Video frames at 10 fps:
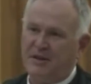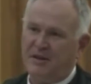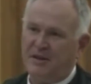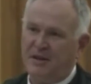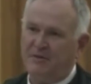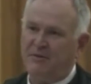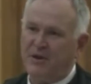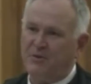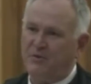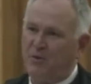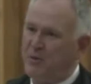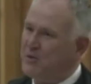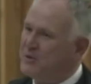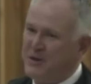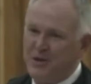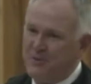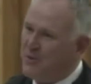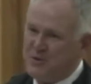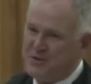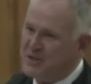in 324, because
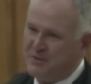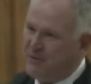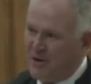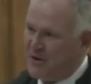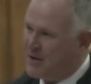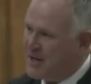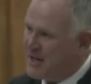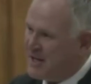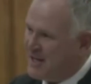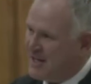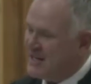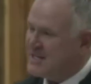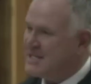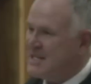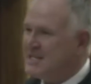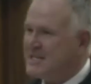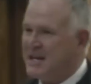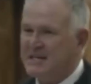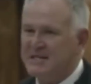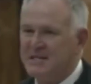324 is foreign in the sense that
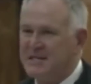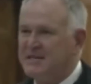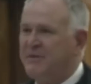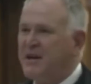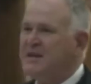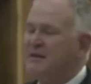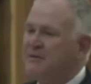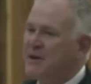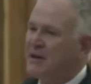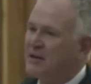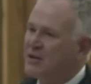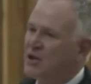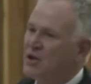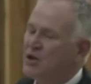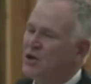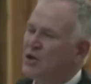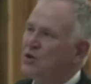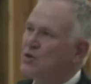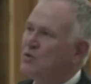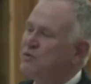it's very difficult
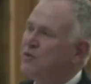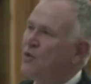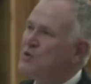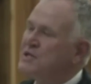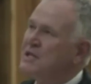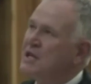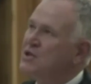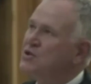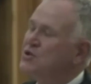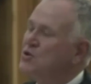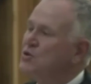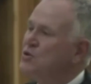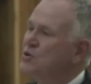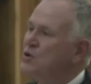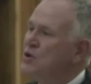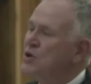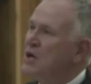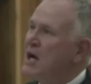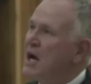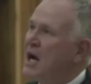to force it into
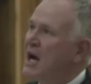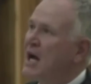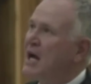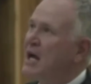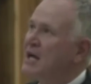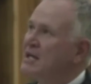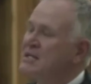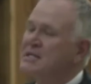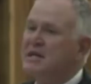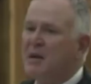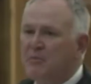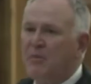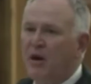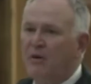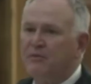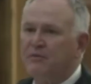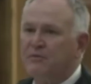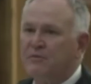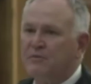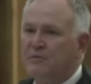a sum of
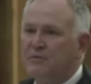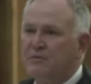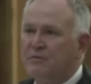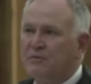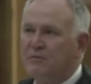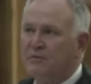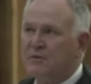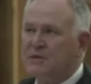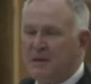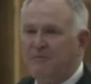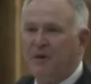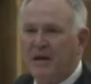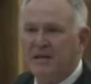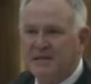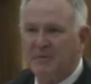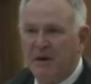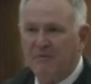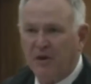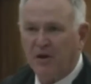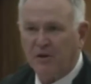some findings that may
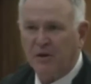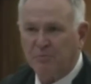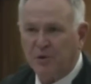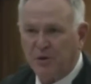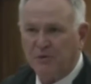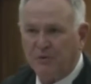follow on a point of law.